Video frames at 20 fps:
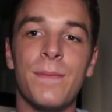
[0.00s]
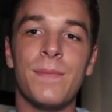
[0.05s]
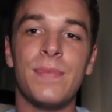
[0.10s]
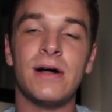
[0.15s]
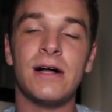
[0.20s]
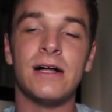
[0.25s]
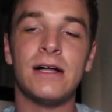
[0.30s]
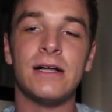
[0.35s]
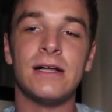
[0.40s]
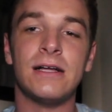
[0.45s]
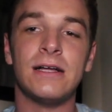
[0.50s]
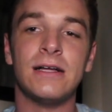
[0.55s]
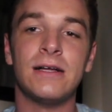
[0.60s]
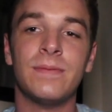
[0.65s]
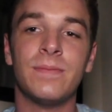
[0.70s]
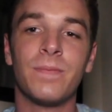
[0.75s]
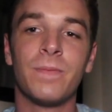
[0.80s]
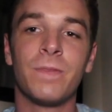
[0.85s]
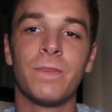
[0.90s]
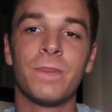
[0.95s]
but
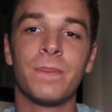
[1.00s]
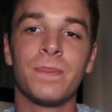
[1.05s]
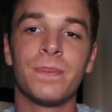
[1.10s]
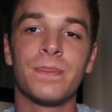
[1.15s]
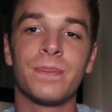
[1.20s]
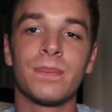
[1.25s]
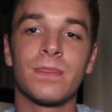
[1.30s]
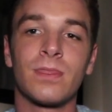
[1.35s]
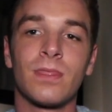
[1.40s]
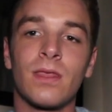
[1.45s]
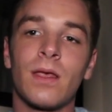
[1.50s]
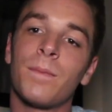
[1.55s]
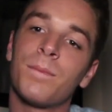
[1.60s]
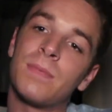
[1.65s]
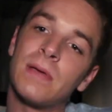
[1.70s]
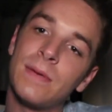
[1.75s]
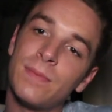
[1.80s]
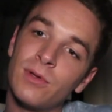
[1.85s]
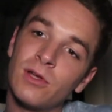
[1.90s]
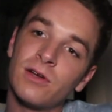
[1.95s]

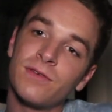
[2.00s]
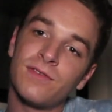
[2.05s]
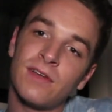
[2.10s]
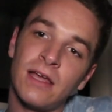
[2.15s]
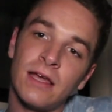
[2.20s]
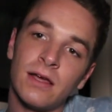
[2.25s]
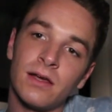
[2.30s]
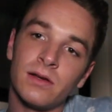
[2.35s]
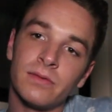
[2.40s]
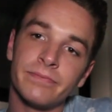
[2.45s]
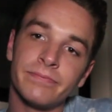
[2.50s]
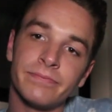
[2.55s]
people are fake.